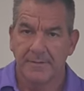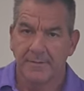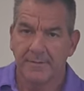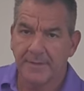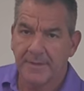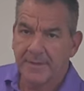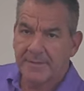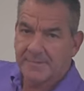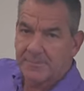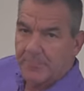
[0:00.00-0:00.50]

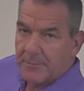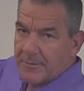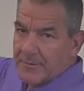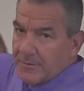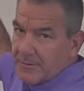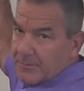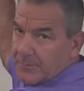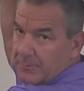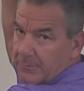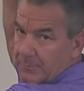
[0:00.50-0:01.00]
That's when
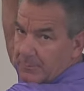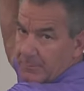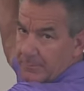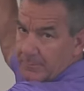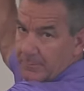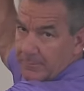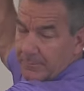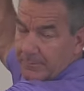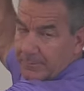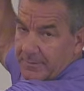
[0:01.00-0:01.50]
you
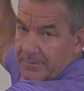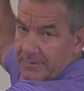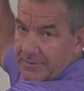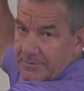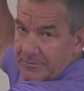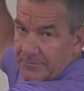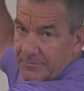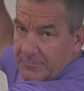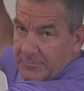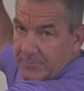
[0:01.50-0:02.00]

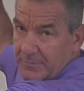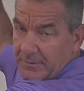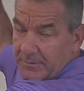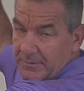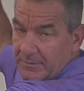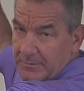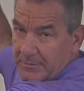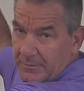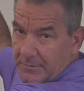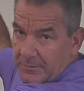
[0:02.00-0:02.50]
then
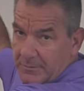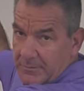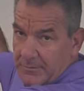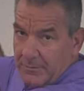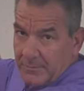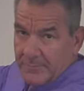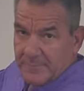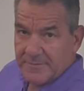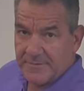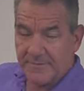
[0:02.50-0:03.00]
swing the
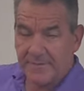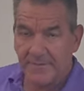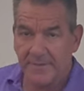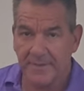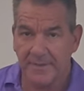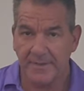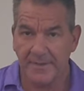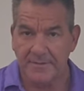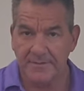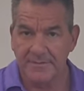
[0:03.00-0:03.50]
arms and the
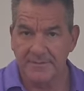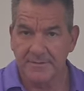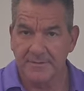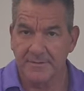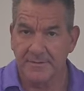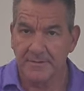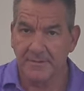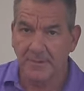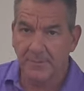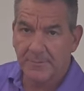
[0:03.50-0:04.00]
hands and
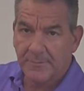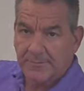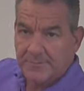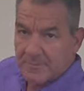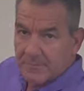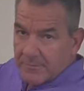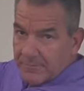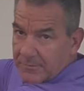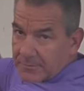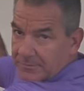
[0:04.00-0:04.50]
the club goes
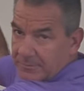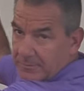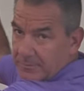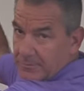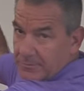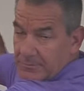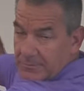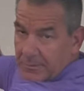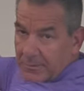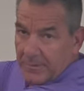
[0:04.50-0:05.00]
over the
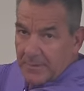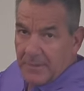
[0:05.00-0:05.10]
shoulder.